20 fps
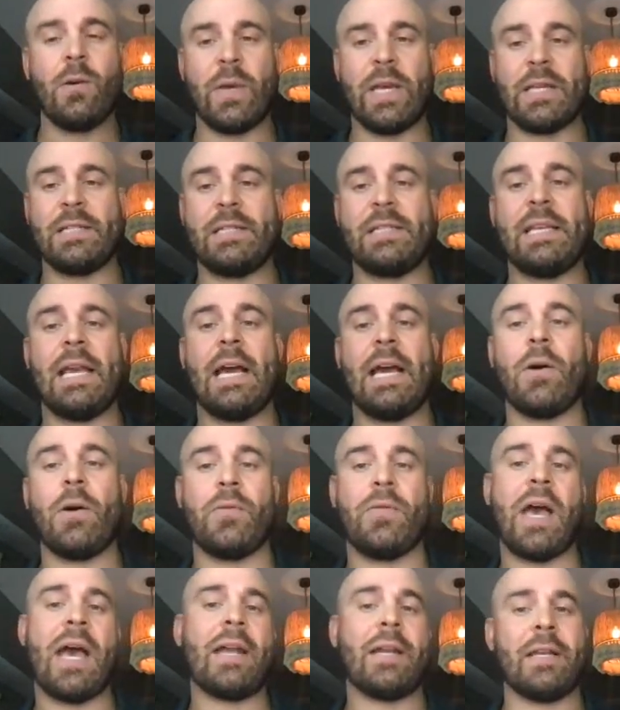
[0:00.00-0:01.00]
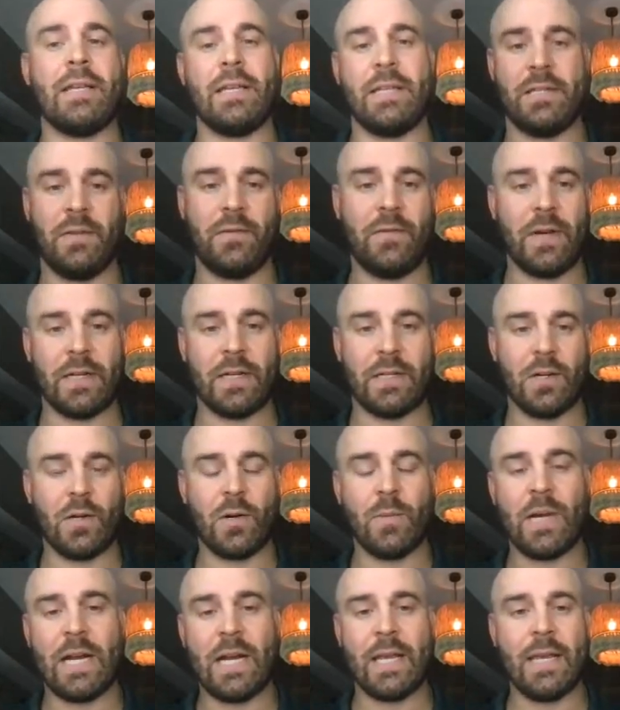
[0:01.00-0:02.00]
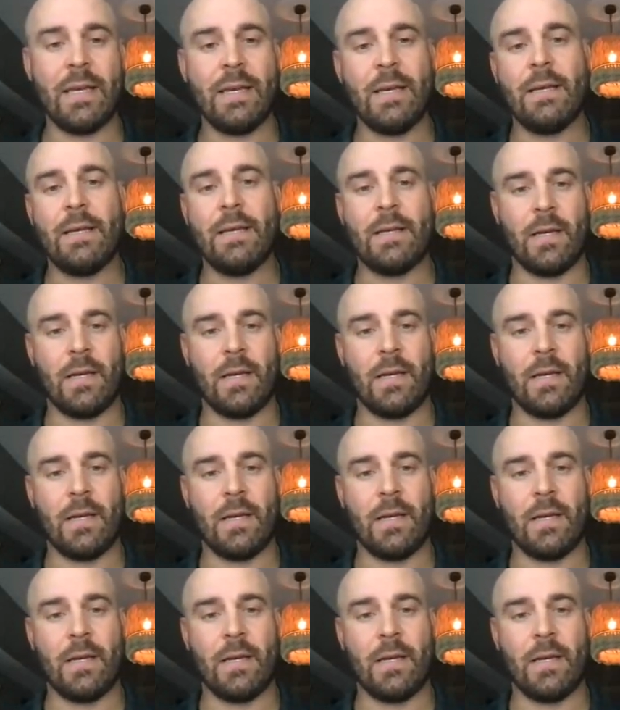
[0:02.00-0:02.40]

we can see how that is affecting your body.